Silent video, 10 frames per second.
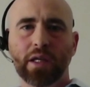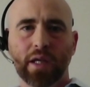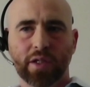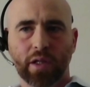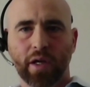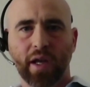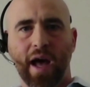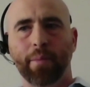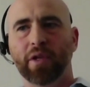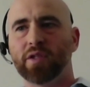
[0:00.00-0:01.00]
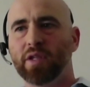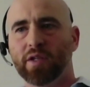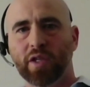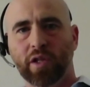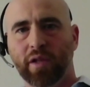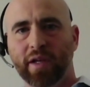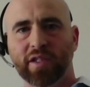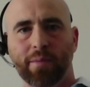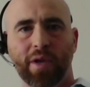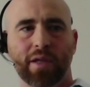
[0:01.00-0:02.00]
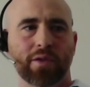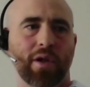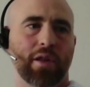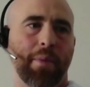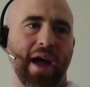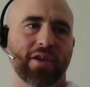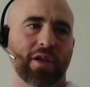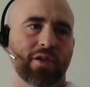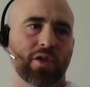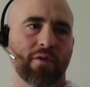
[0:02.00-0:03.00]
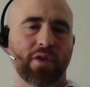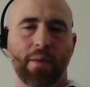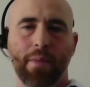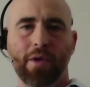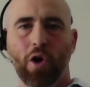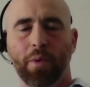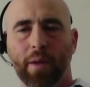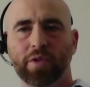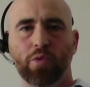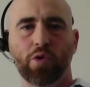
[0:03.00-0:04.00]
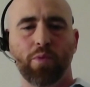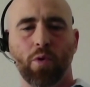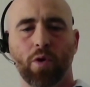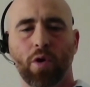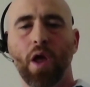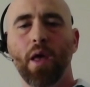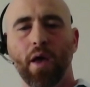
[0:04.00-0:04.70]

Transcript: Does it look anomalous? Does it look like somebody installed a patch on the server that maybe opened up some new port or